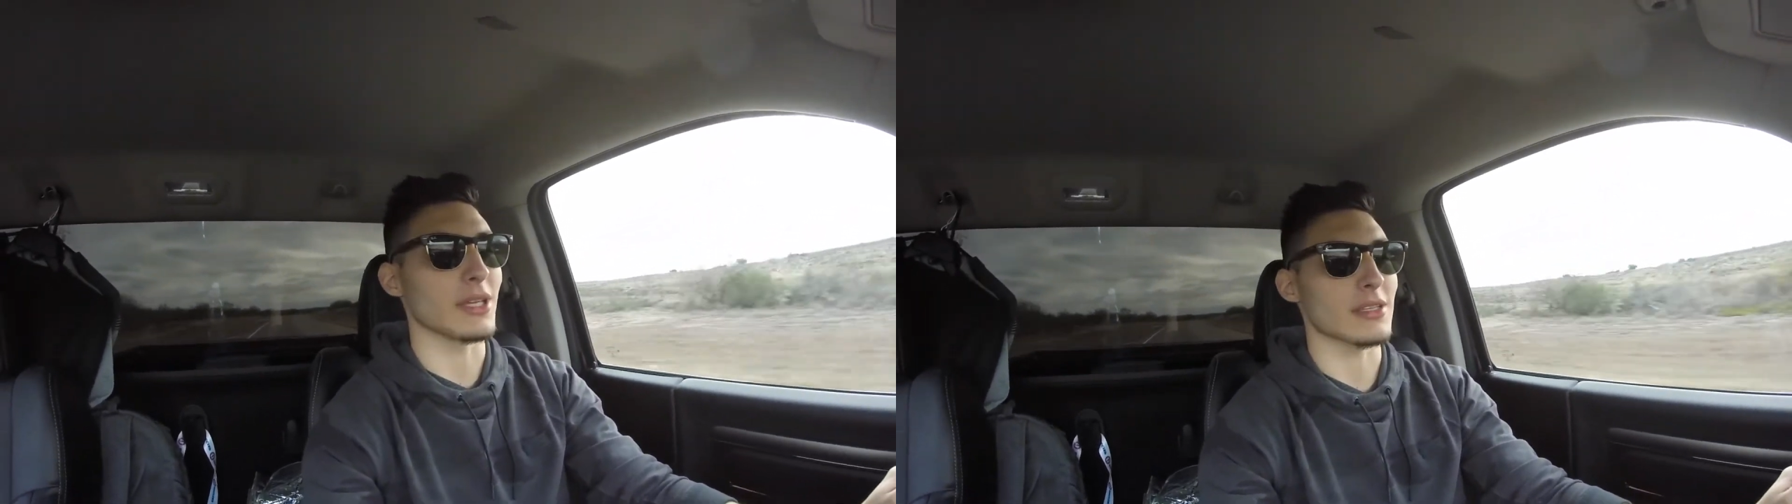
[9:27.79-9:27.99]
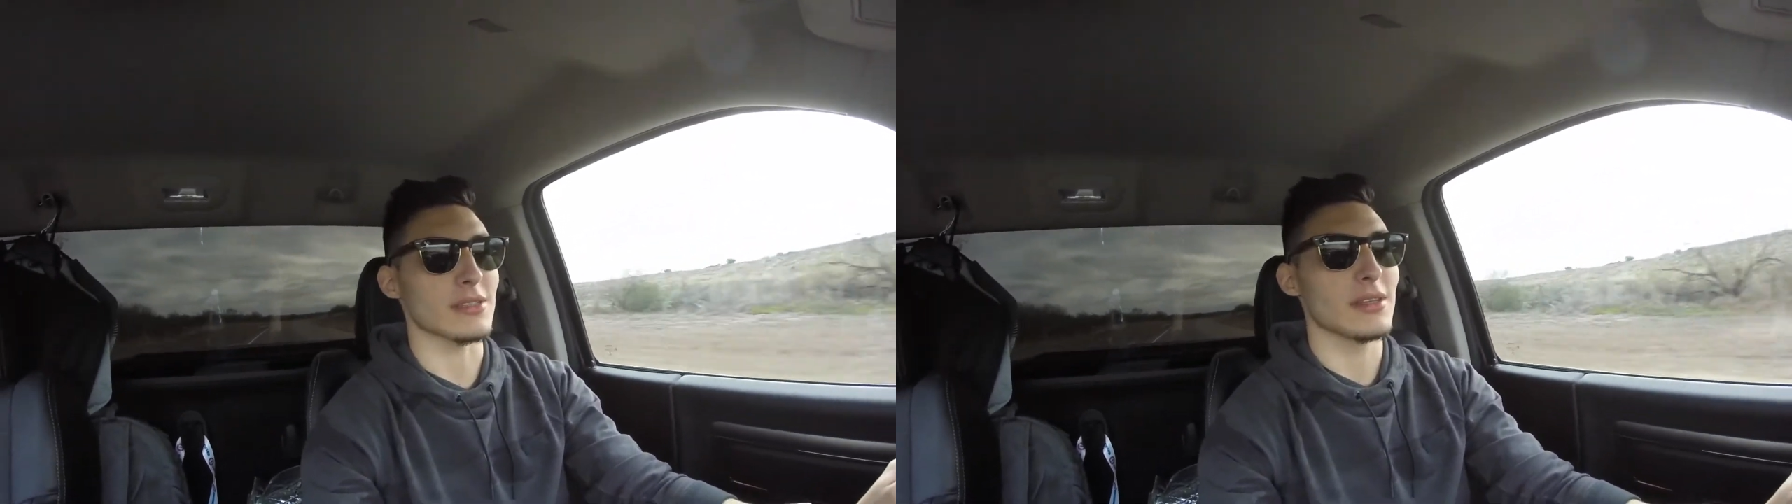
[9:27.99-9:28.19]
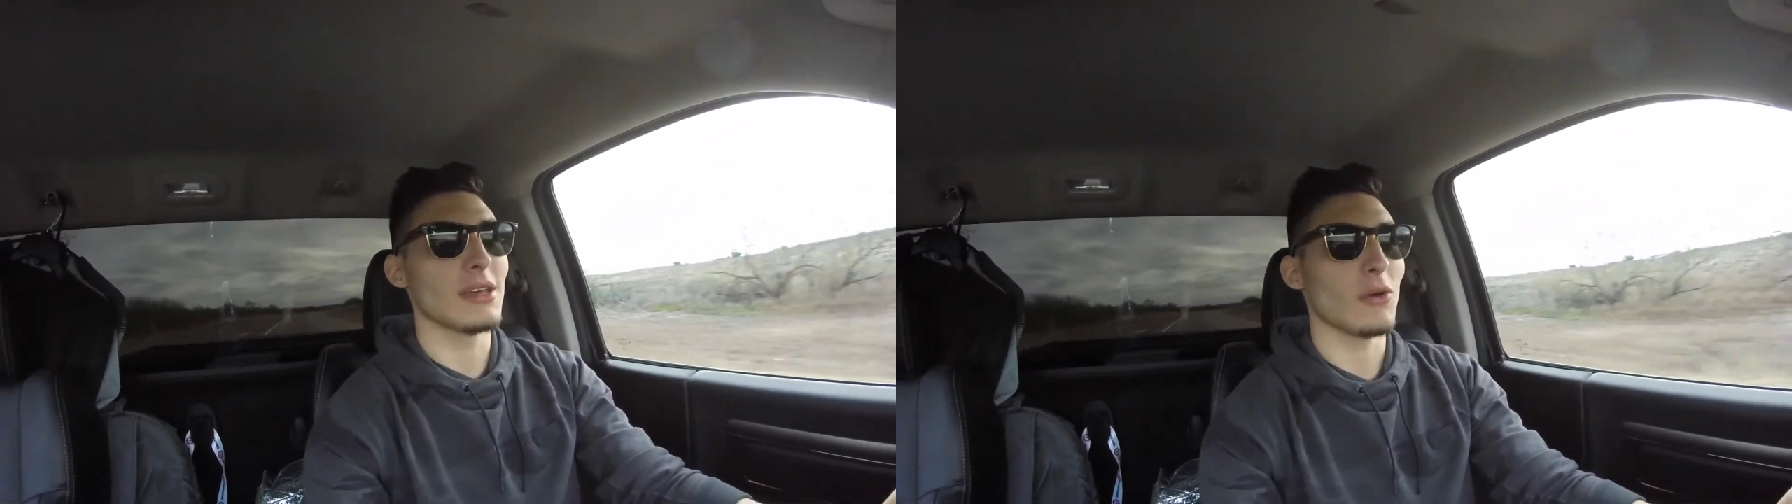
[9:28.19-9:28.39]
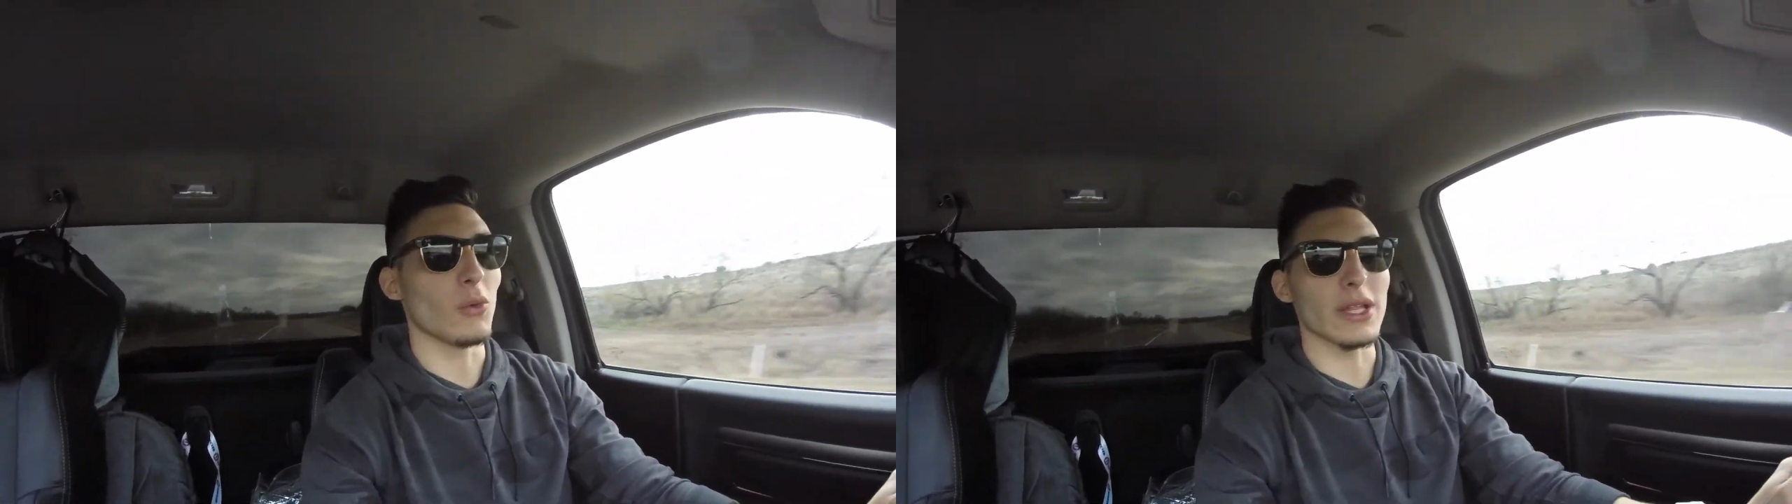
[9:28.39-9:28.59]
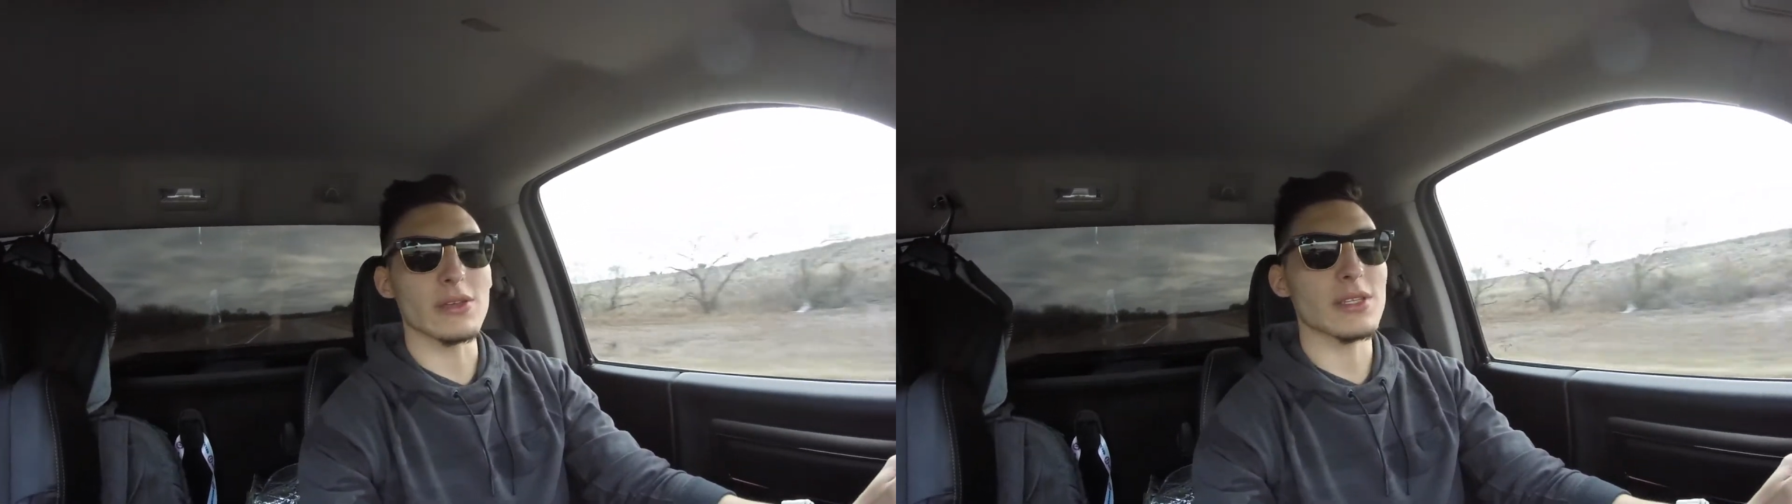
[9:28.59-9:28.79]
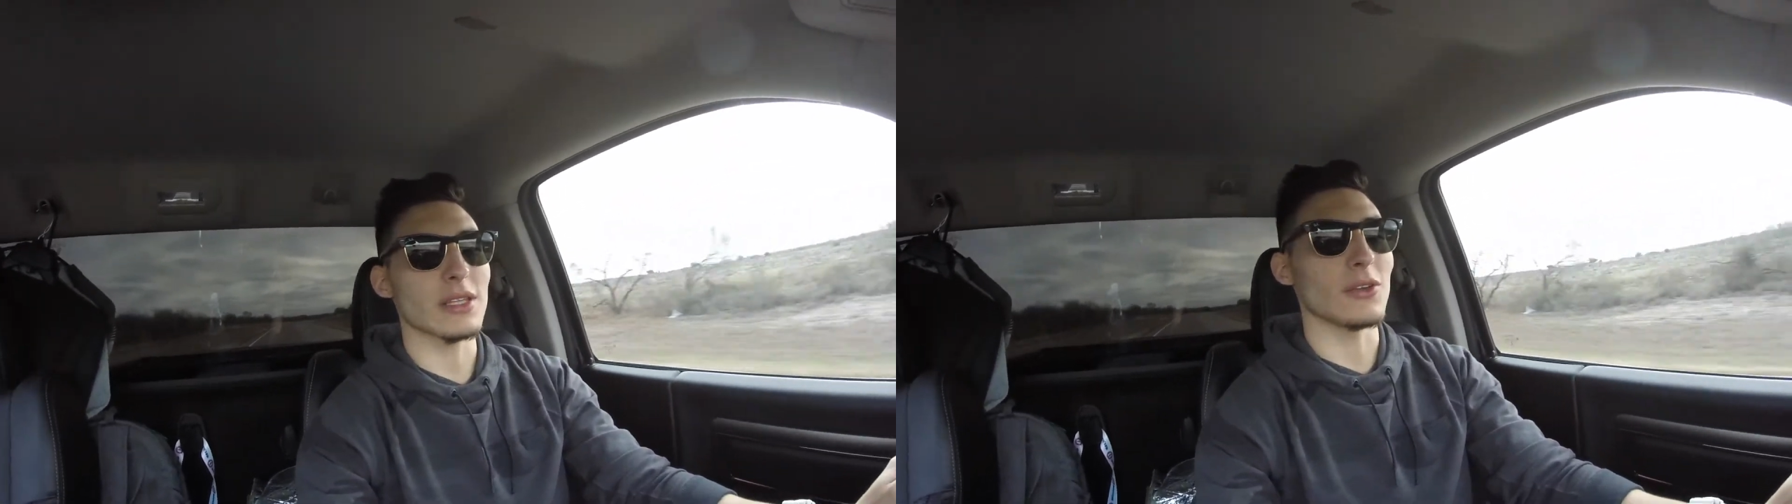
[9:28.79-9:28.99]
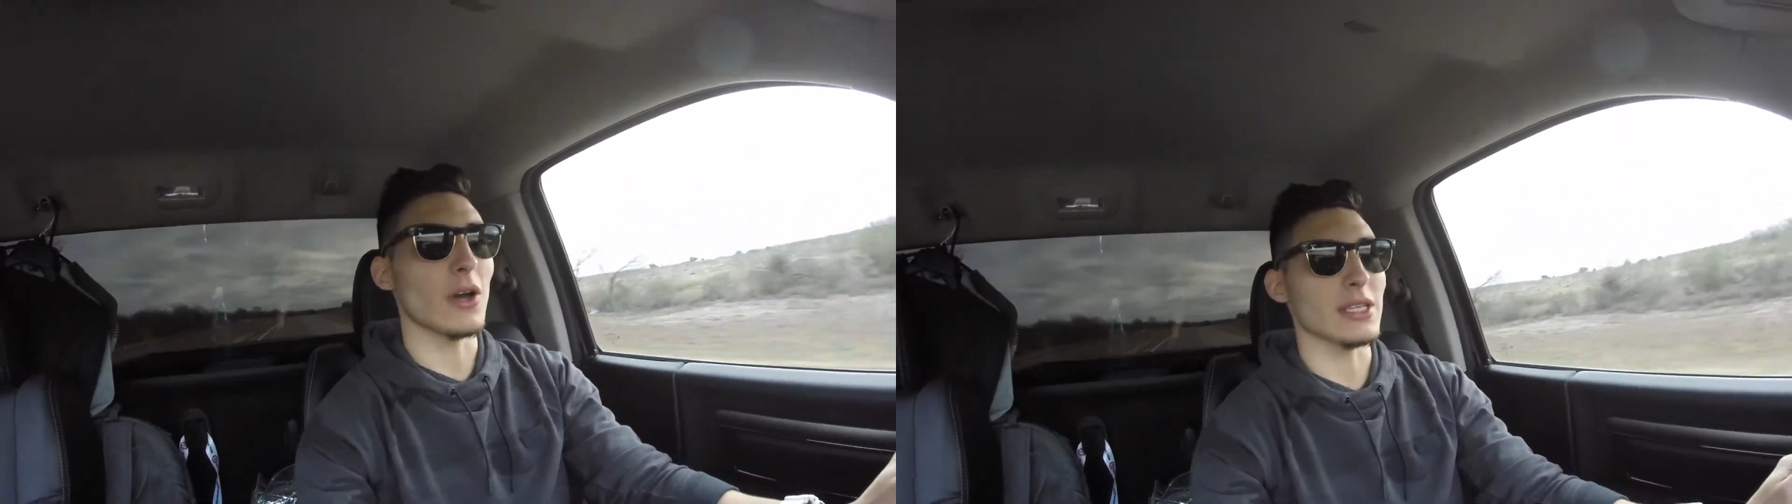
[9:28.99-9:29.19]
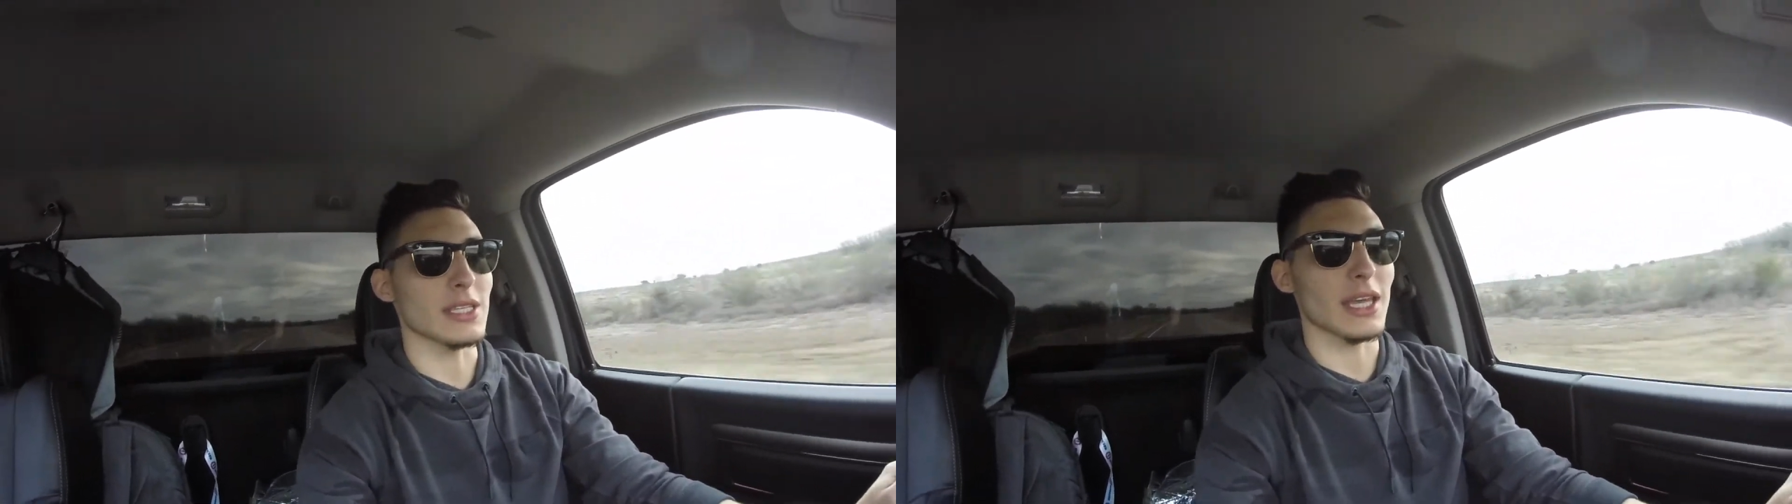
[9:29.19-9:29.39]
because what else can you
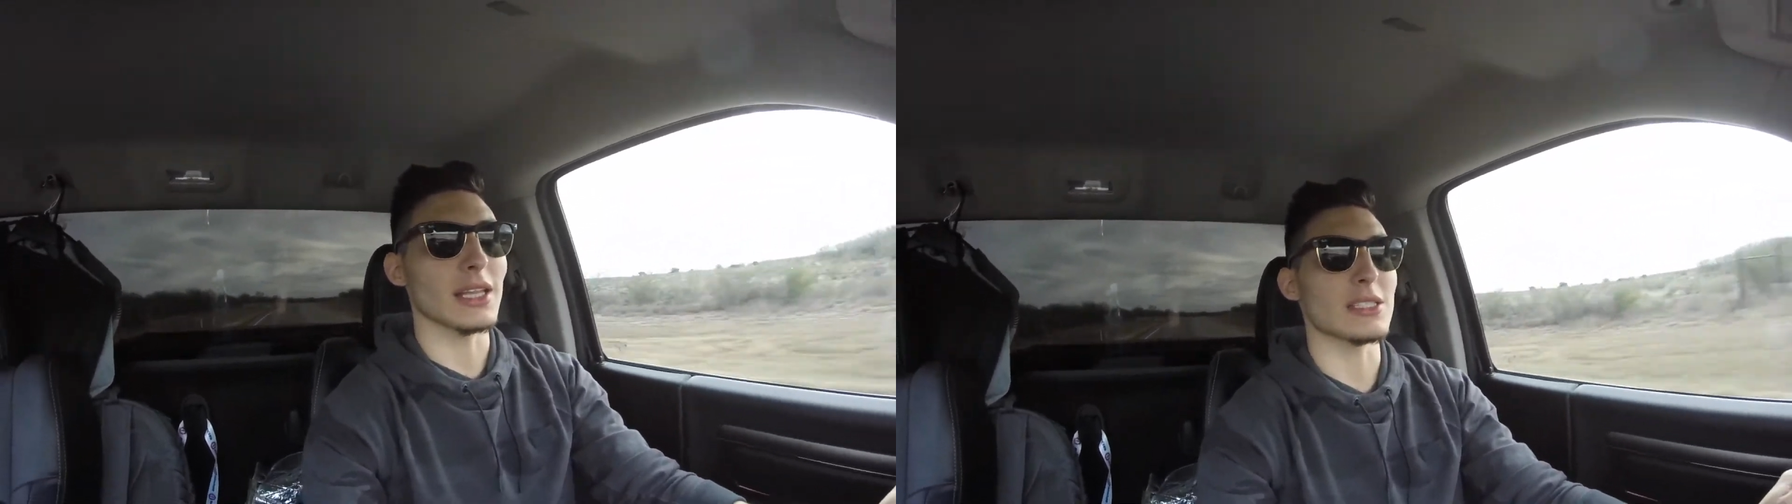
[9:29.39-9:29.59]
honestly get?